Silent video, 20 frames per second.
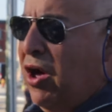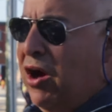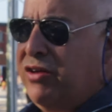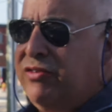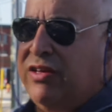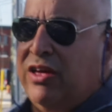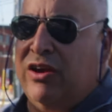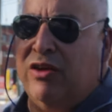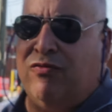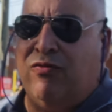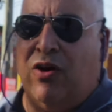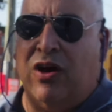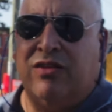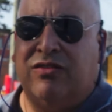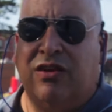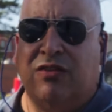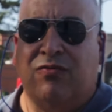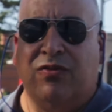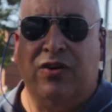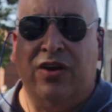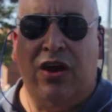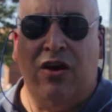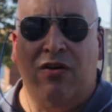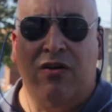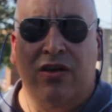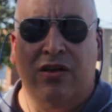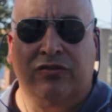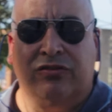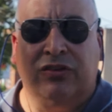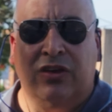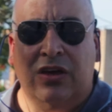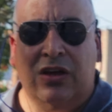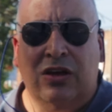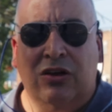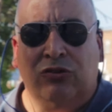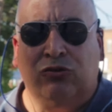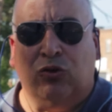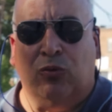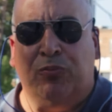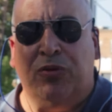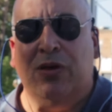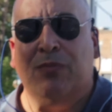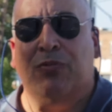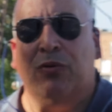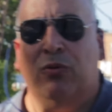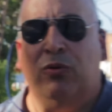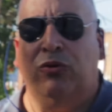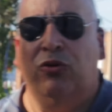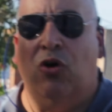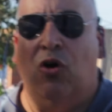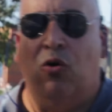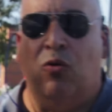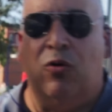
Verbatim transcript: identify different areas so people will know